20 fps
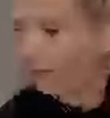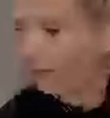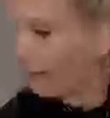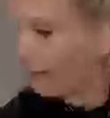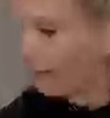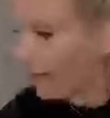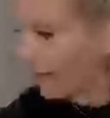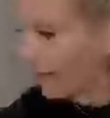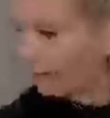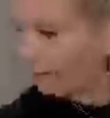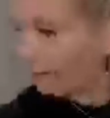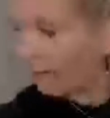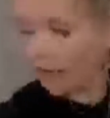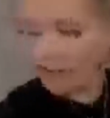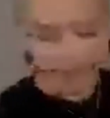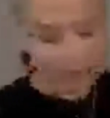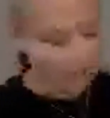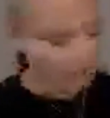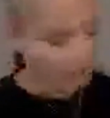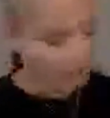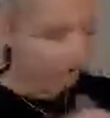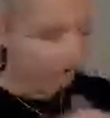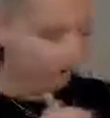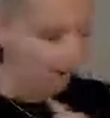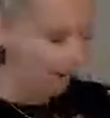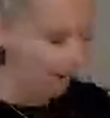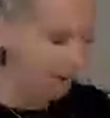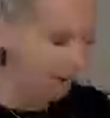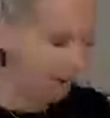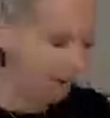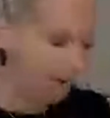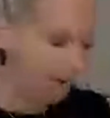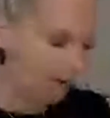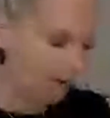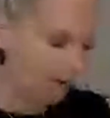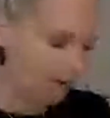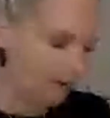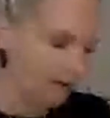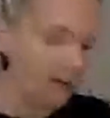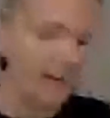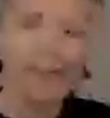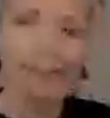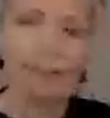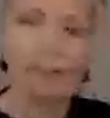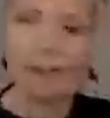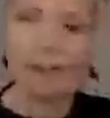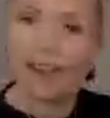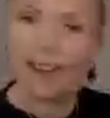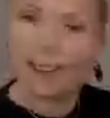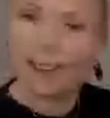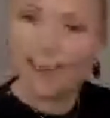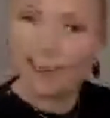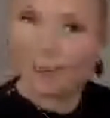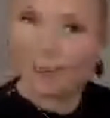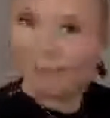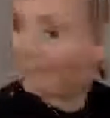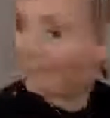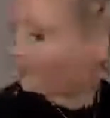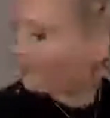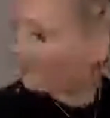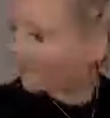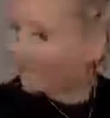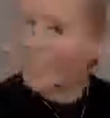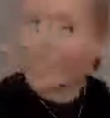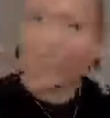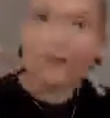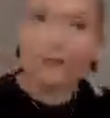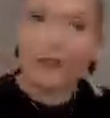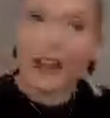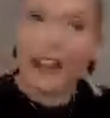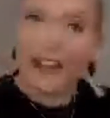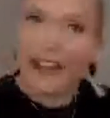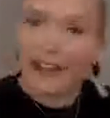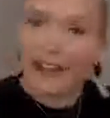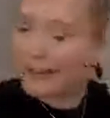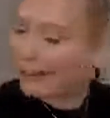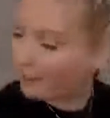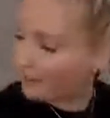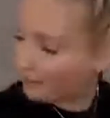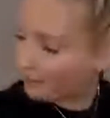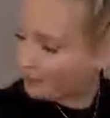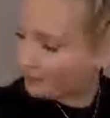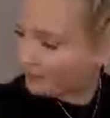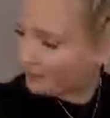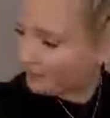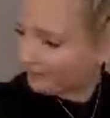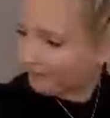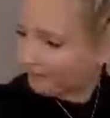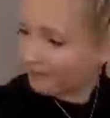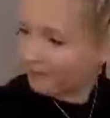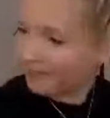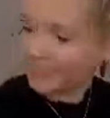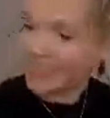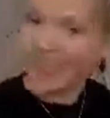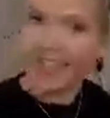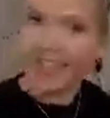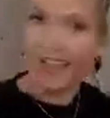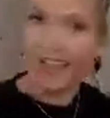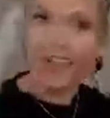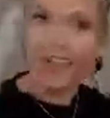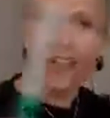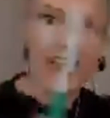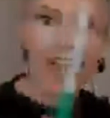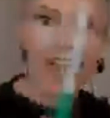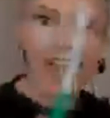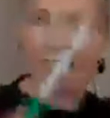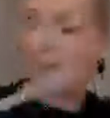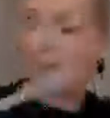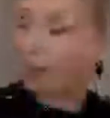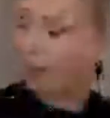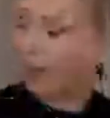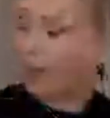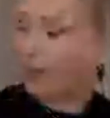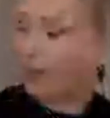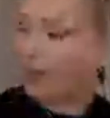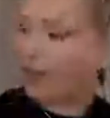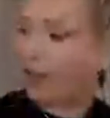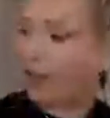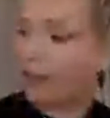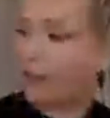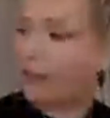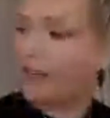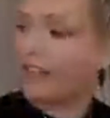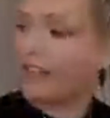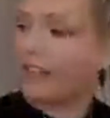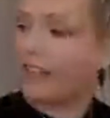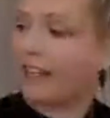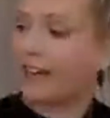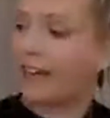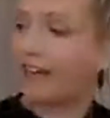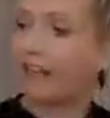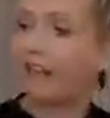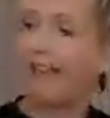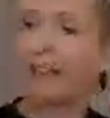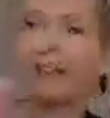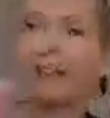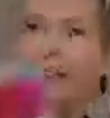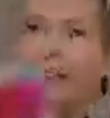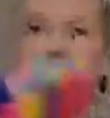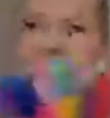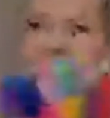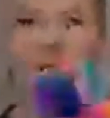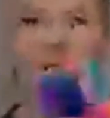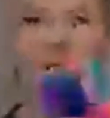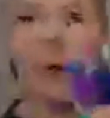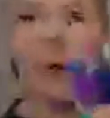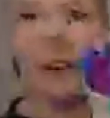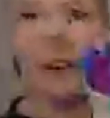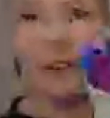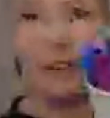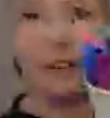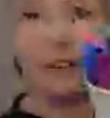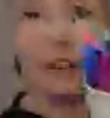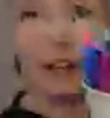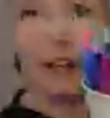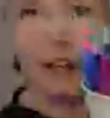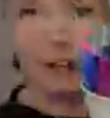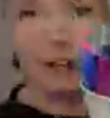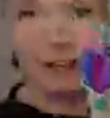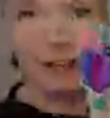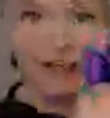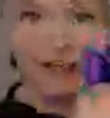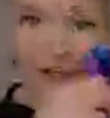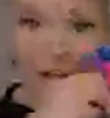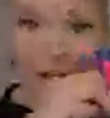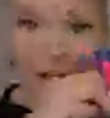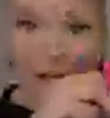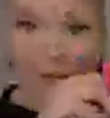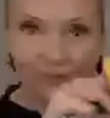black, but it's okay. Never mind. It's fine. I have all these Sharpies here with all the colors